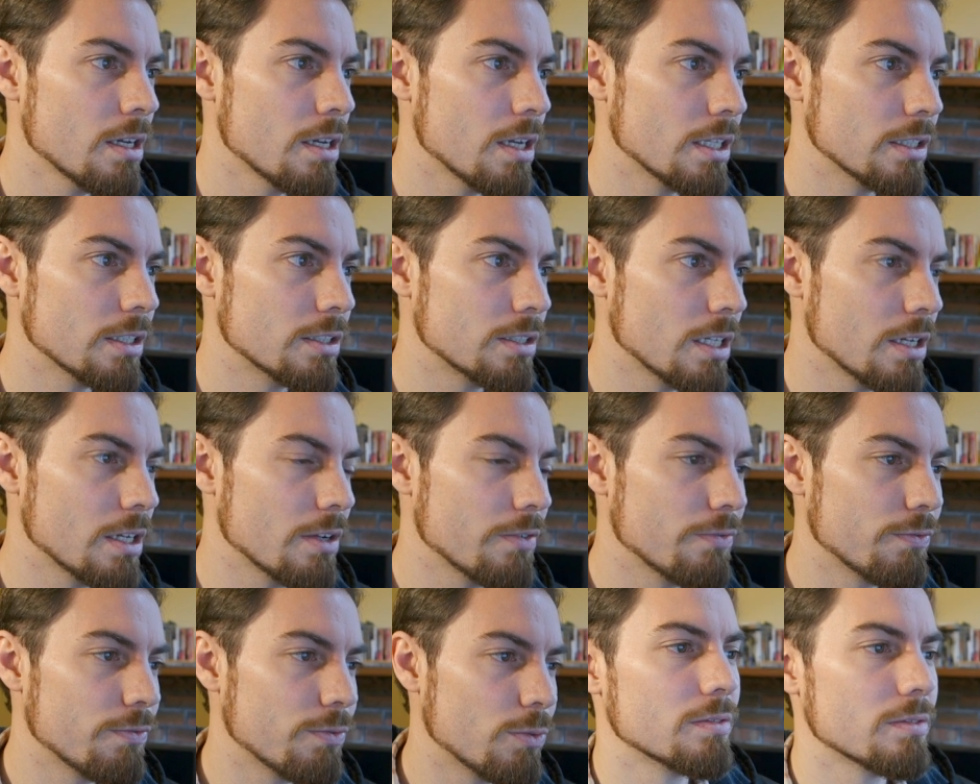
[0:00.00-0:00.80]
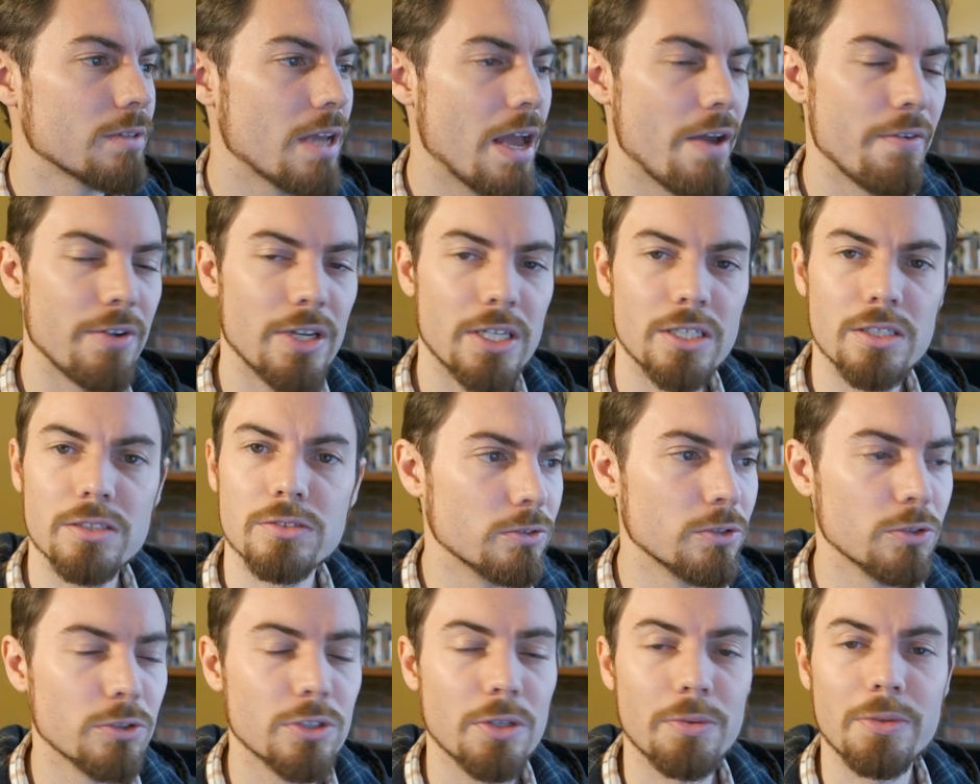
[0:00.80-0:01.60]
instead of having
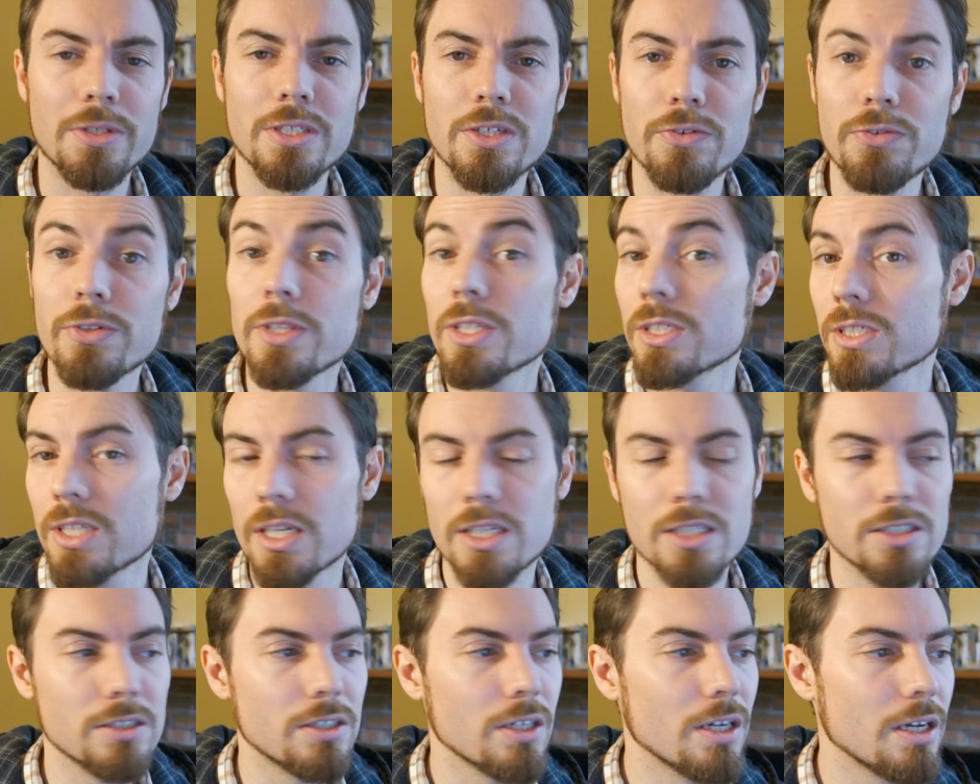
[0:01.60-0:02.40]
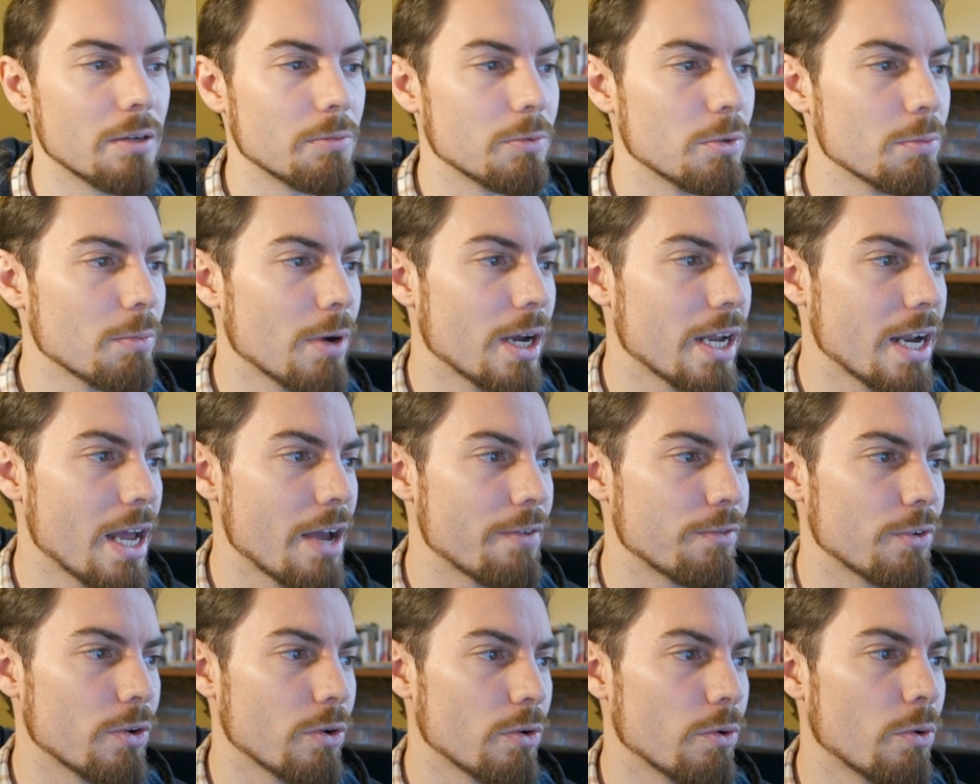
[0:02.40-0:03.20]
it do something different the second time, you might
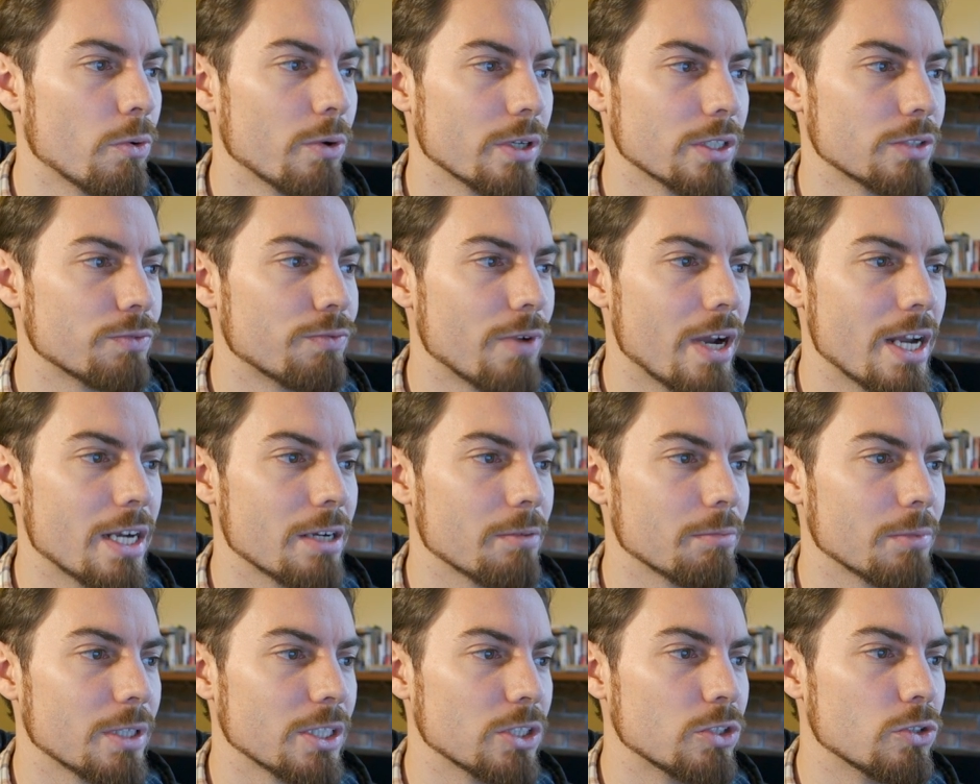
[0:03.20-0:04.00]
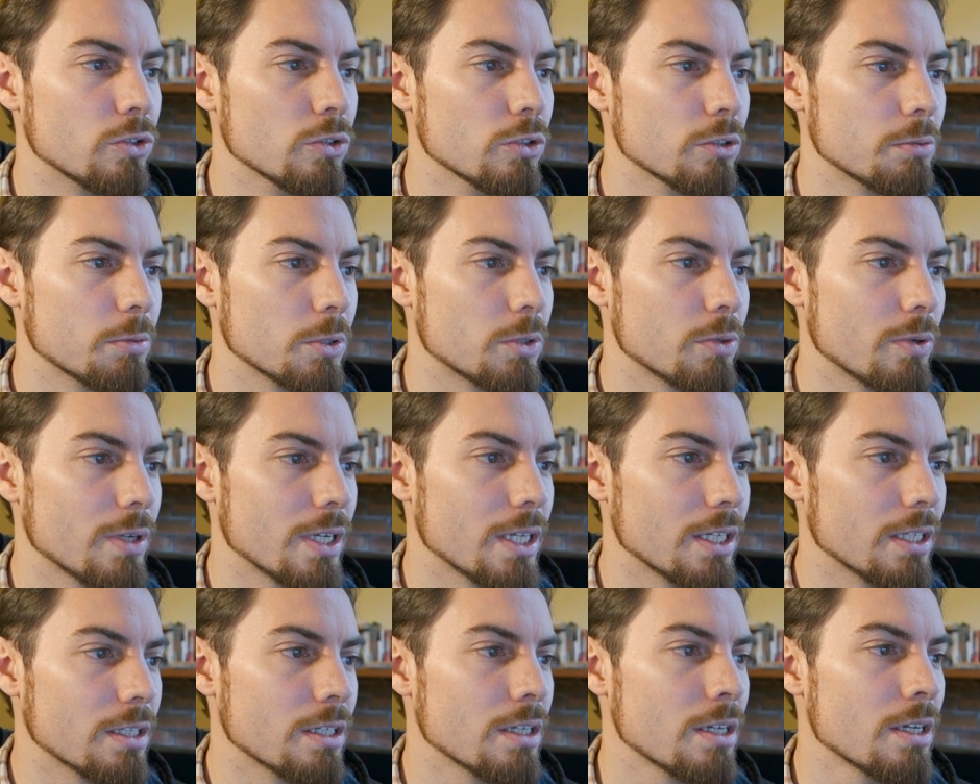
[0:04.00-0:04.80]
have it always randomly choose
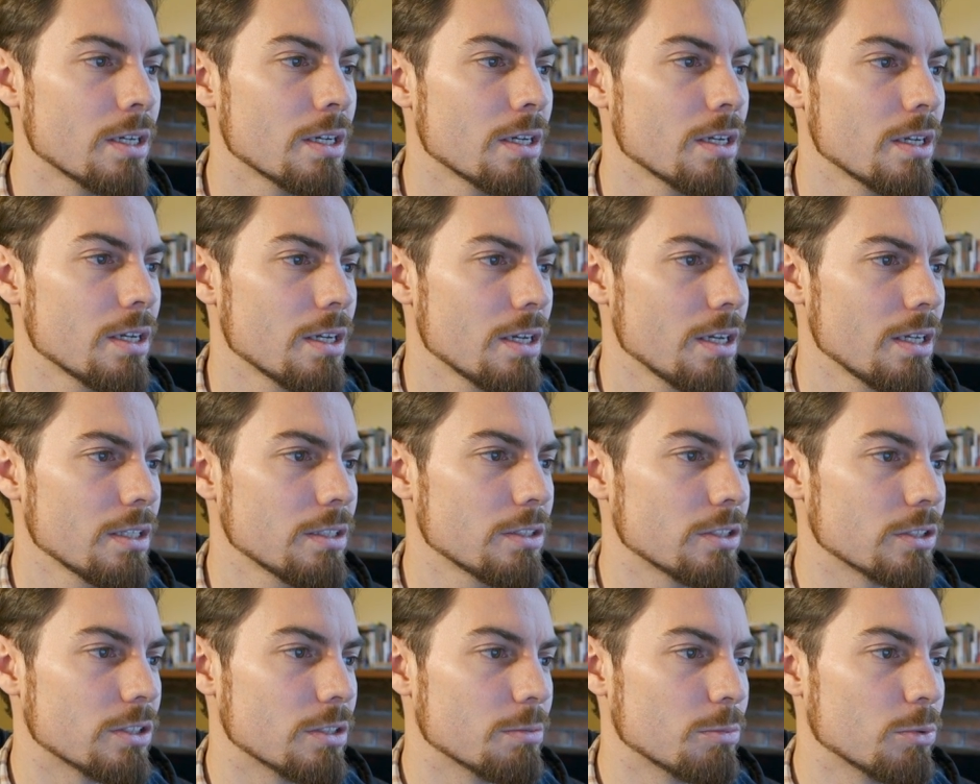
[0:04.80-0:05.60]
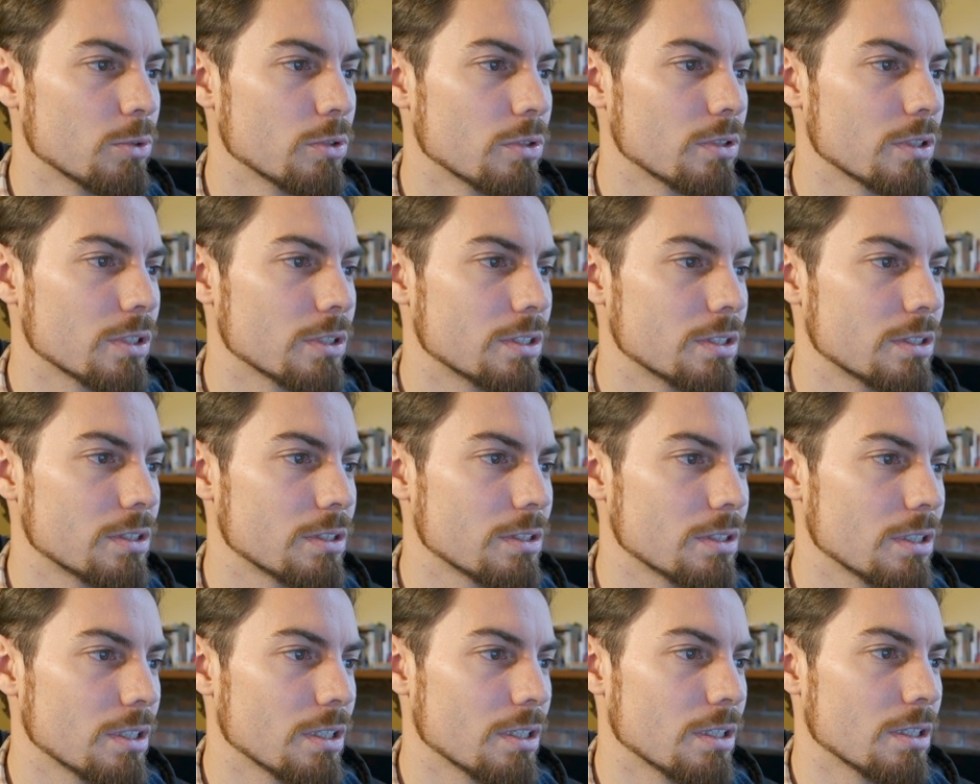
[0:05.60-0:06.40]
between it's just a book,
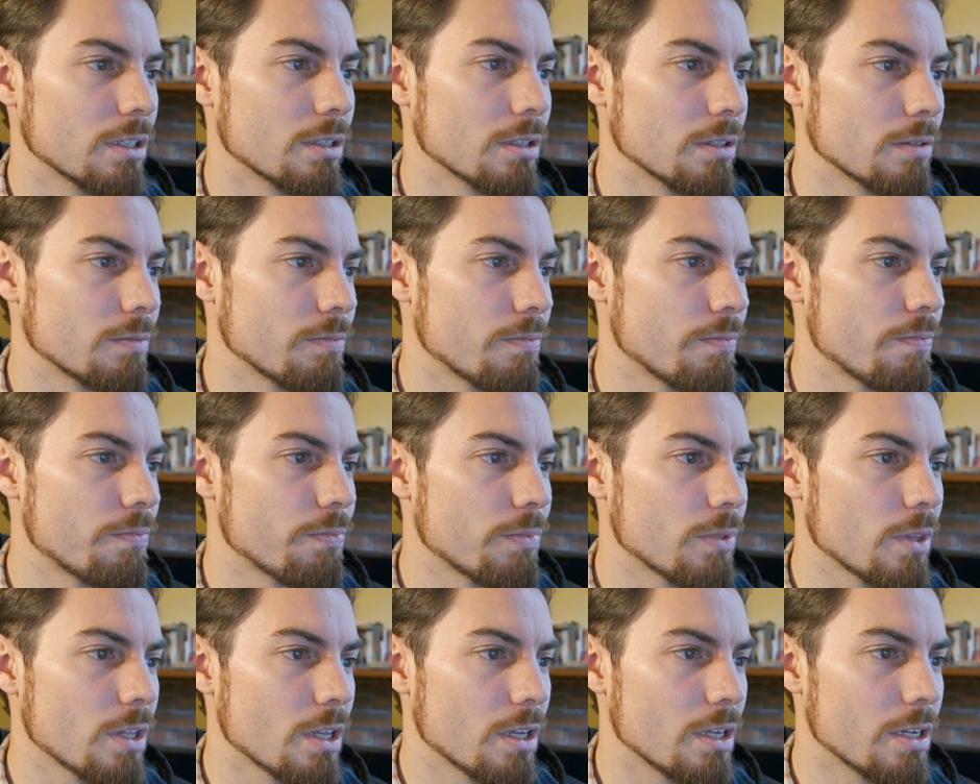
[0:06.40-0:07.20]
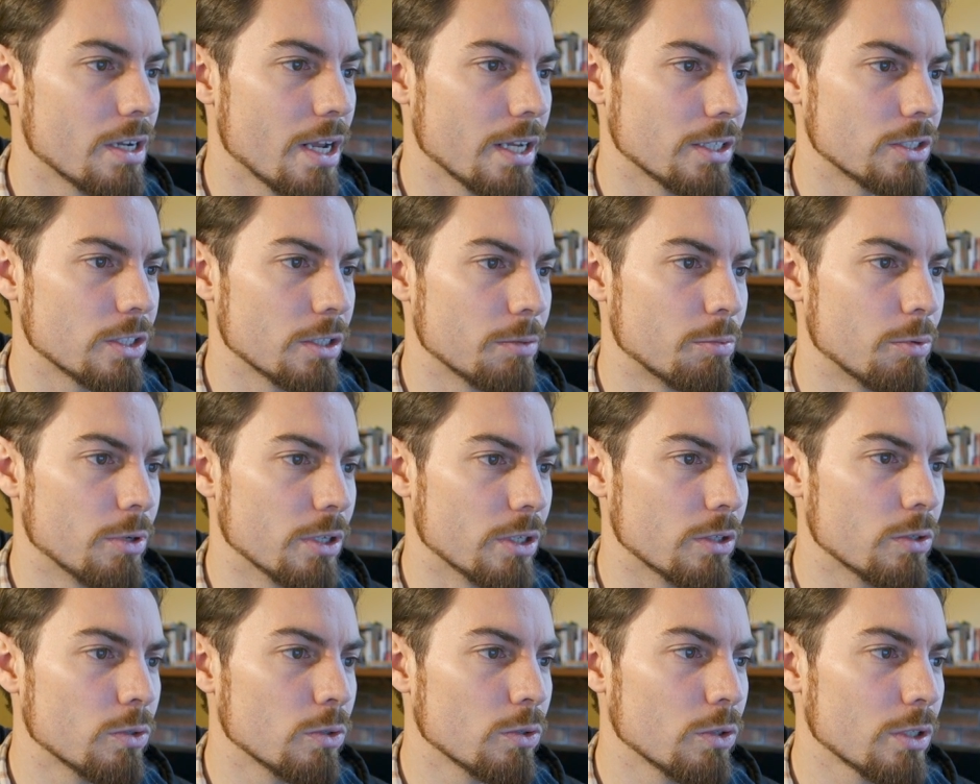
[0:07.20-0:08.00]
it's an actually
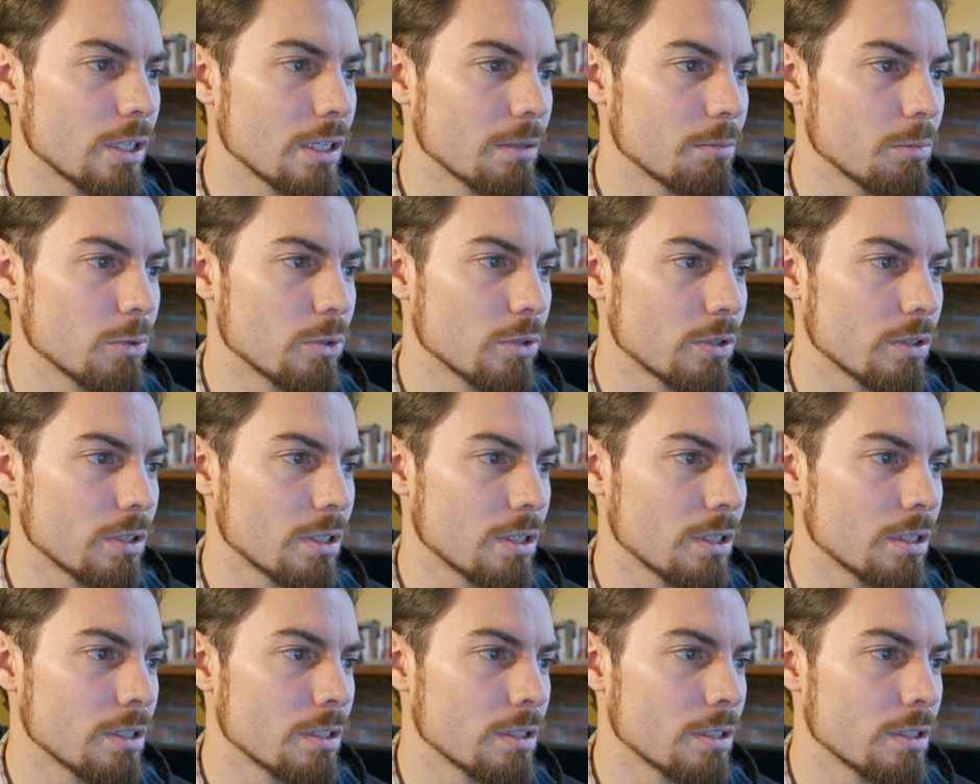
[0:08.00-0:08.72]
pretty cool looking book,